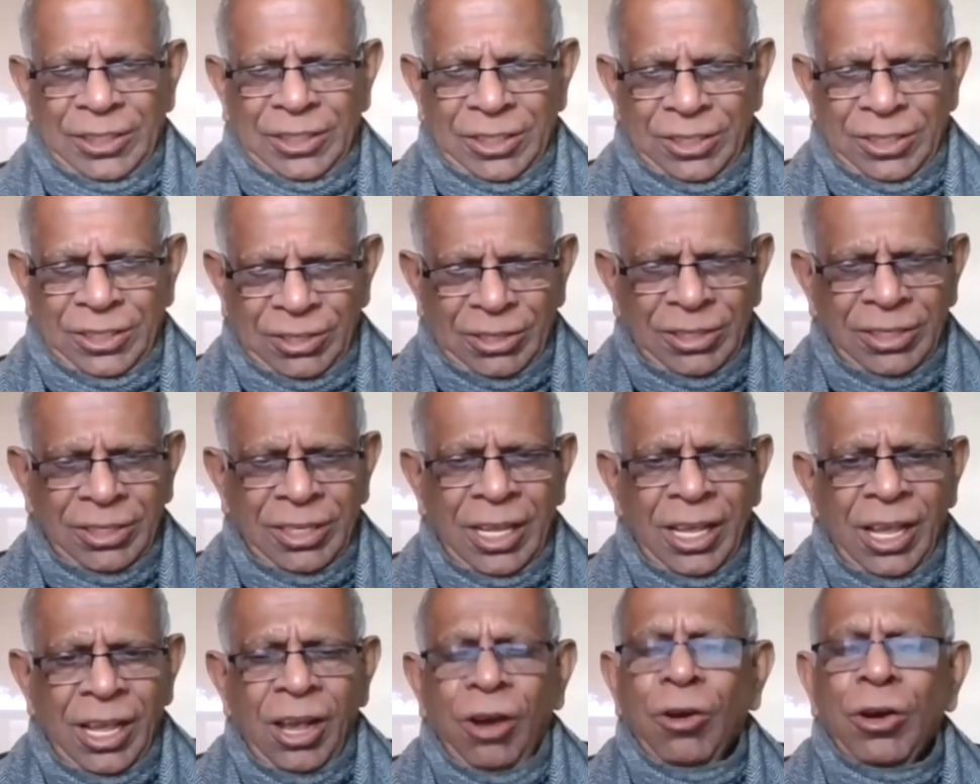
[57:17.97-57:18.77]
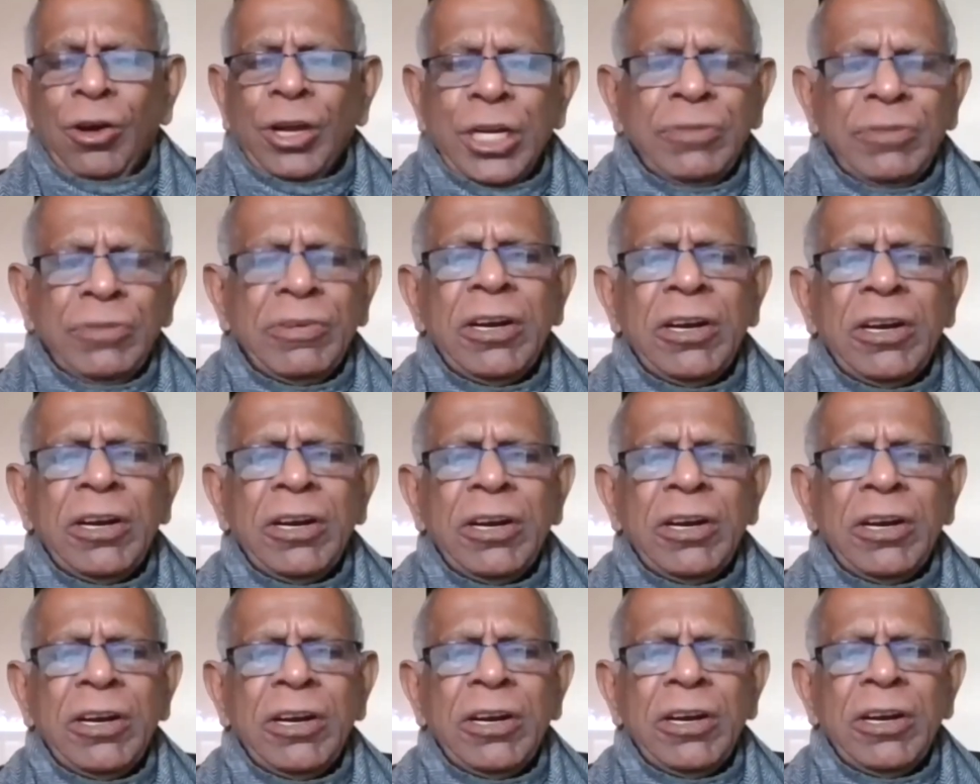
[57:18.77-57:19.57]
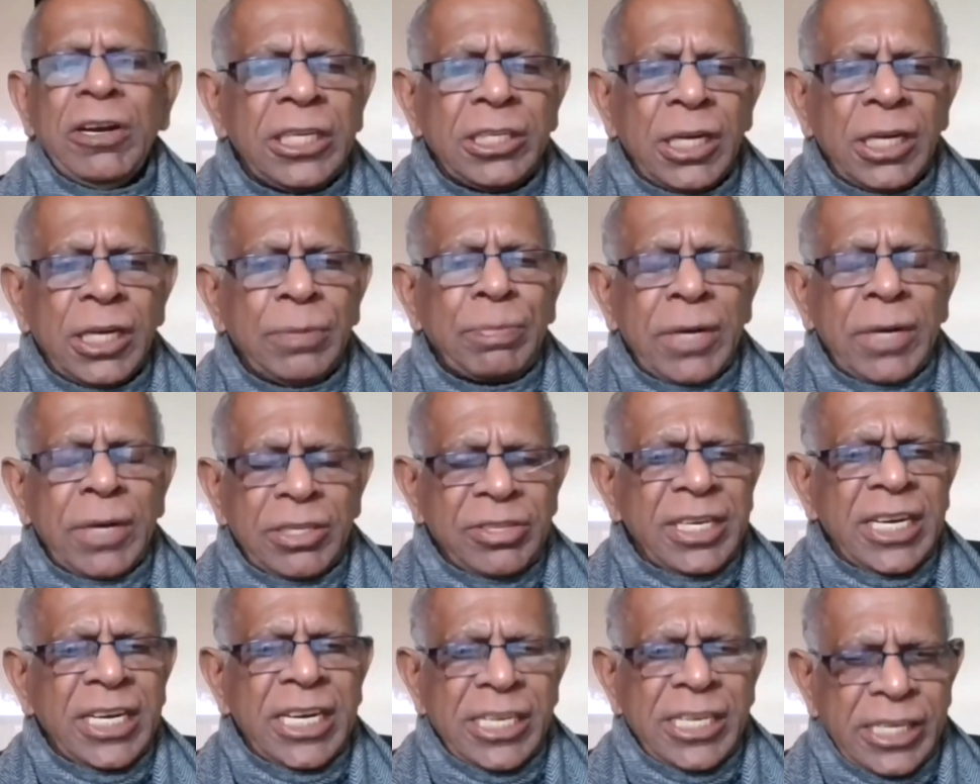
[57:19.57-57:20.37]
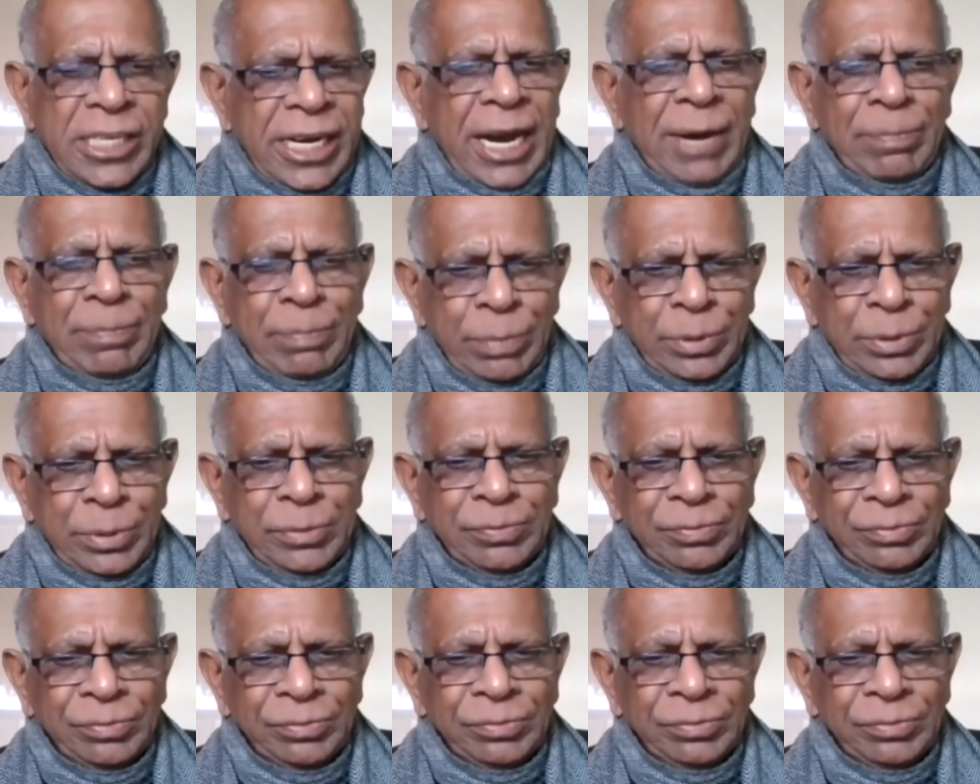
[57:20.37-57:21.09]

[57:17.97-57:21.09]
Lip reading: you know, or even look at President Trump.